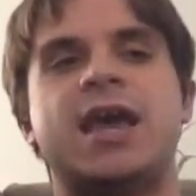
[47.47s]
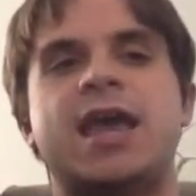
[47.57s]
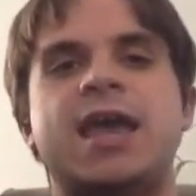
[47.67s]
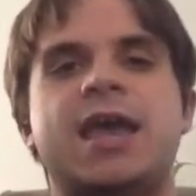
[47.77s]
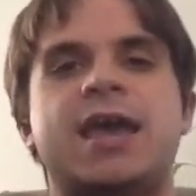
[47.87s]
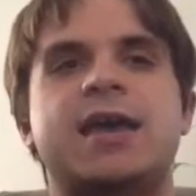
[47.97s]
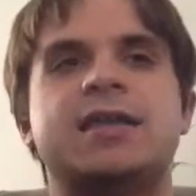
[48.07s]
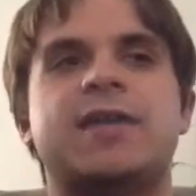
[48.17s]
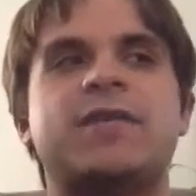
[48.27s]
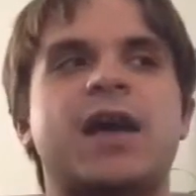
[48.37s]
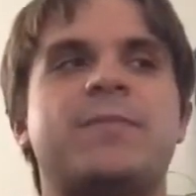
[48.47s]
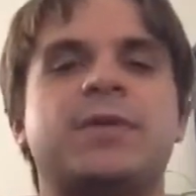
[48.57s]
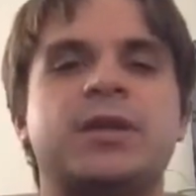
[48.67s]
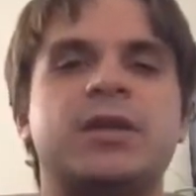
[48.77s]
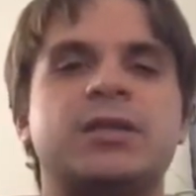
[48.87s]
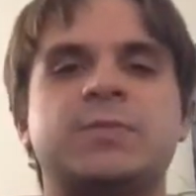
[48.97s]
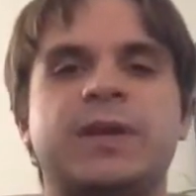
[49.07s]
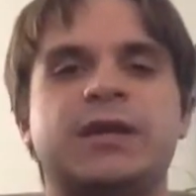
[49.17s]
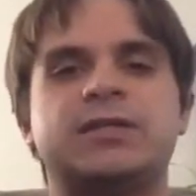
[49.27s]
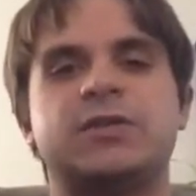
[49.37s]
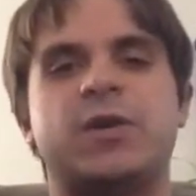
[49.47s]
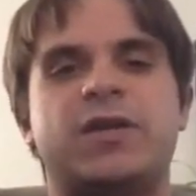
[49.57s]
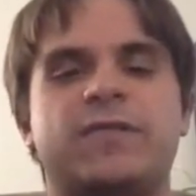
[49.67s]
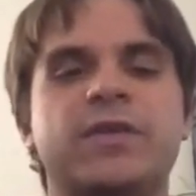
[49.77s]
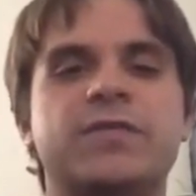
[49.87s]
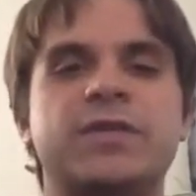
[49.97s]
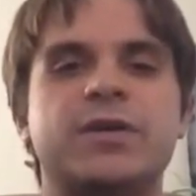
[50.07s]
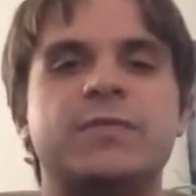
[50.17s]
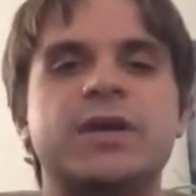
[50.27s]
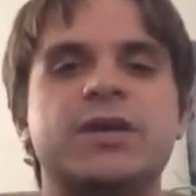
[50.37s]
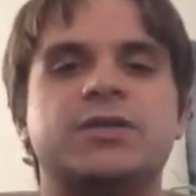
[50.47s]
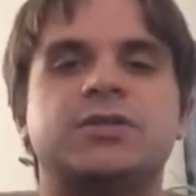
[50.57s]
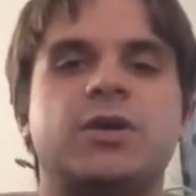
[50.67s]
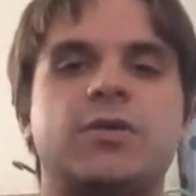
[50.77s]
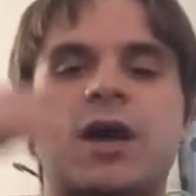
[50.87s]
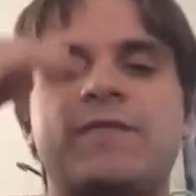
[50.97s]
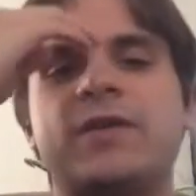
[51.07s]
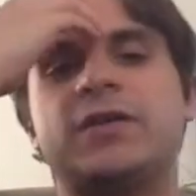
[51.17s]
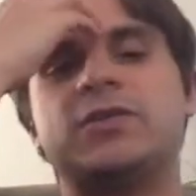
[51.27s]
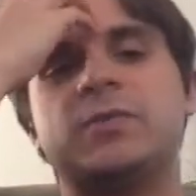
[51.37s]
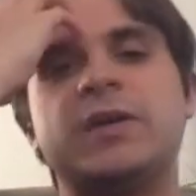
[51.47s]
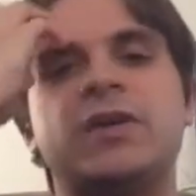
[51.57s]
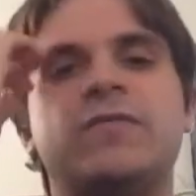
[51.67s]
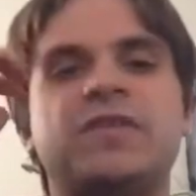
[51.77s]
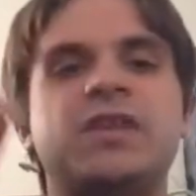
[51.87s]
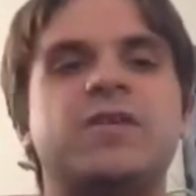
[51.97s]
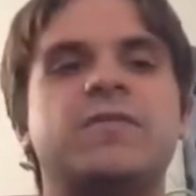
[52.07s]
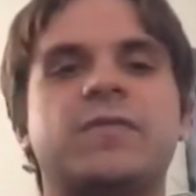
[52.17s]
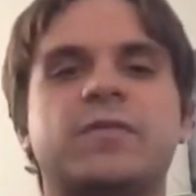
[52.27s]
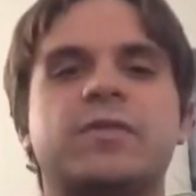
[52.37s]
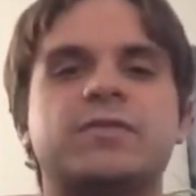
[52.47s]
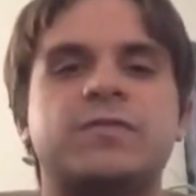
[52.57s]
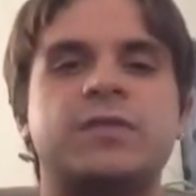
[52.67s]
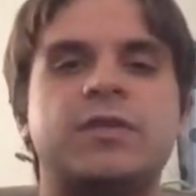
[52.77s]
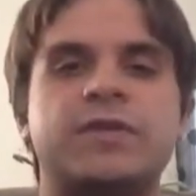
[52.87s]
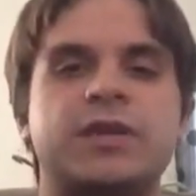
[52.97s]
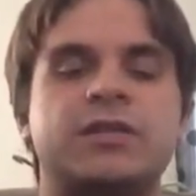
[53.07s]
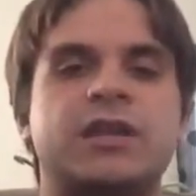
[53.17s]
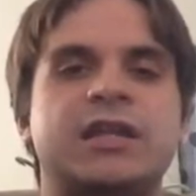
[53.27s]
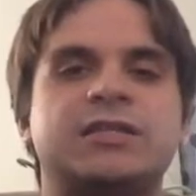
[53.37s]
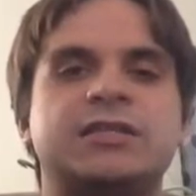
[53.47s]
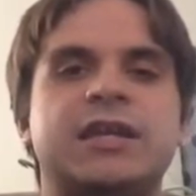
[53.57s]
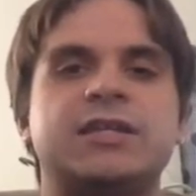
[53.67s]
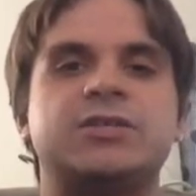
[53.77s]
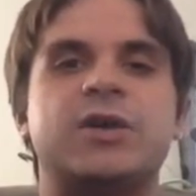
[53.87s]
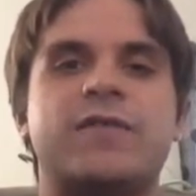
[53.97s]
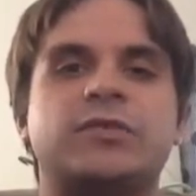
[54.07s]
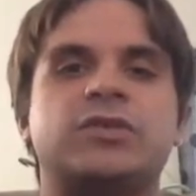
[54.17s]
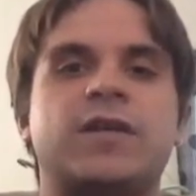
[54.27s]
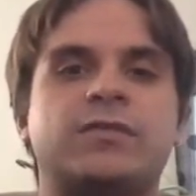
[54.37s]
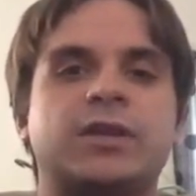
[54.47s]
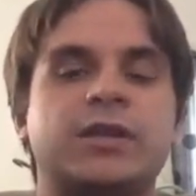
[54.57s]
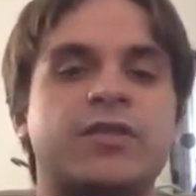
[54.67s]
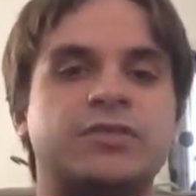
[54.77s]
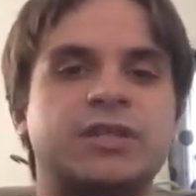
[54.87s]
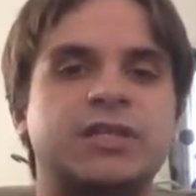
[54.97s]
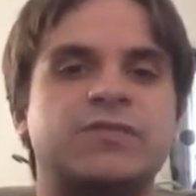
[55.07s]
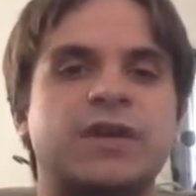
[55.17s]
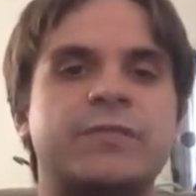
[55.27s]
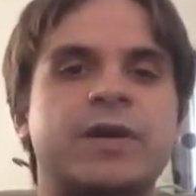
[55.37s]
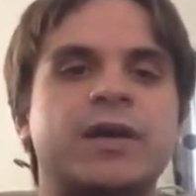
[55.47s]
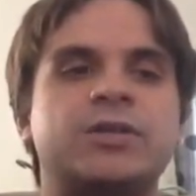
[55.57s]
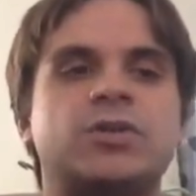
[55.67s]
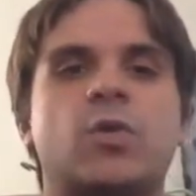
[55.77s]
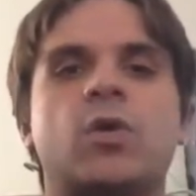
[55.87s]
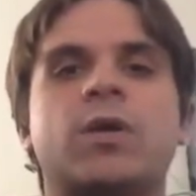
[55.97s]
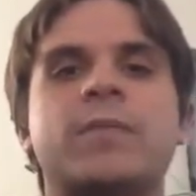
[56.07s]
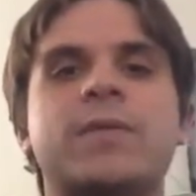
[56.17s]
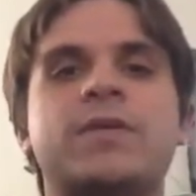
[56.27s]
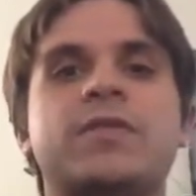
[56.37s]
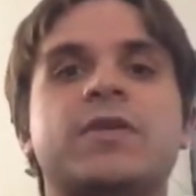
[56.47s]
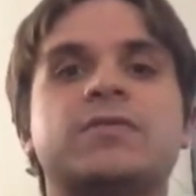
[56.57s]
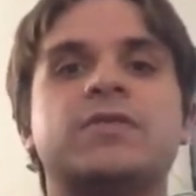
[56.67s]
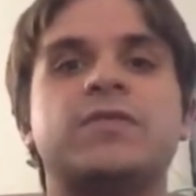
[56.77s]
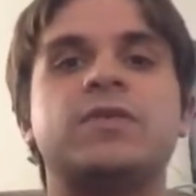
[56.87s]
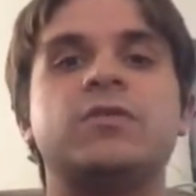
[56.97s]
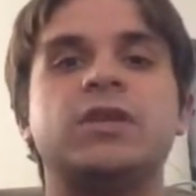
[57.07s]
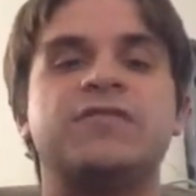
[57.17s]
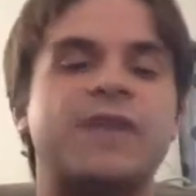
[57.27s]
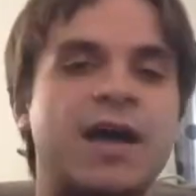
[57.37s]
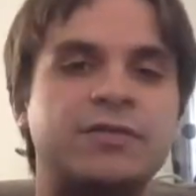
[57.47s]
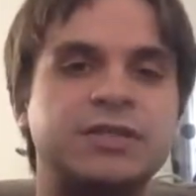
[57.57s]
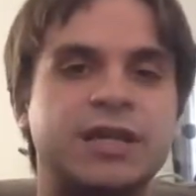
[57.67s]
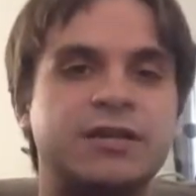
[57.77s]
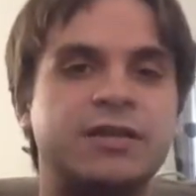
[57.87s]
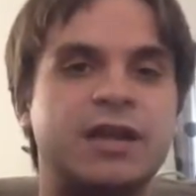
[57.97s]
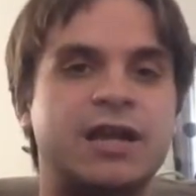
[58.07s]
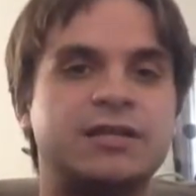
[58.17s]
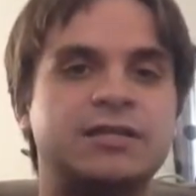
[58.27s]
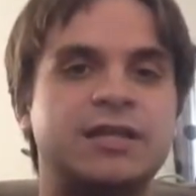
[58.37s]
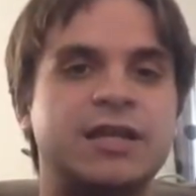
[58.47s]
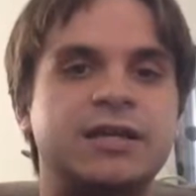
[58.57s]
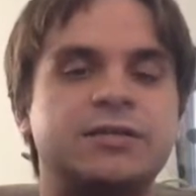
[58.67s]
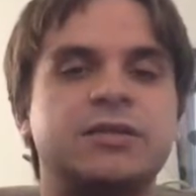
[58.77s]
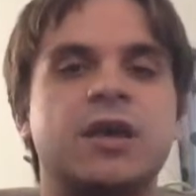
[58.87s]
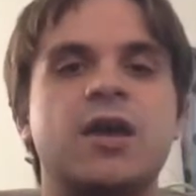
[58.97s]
and I've got pretty good experience in quite a few of them, so I figured this would be a good video for those of you living in the United States who haven't traveled around the other states very much, or maybe those of you who live outside of the United States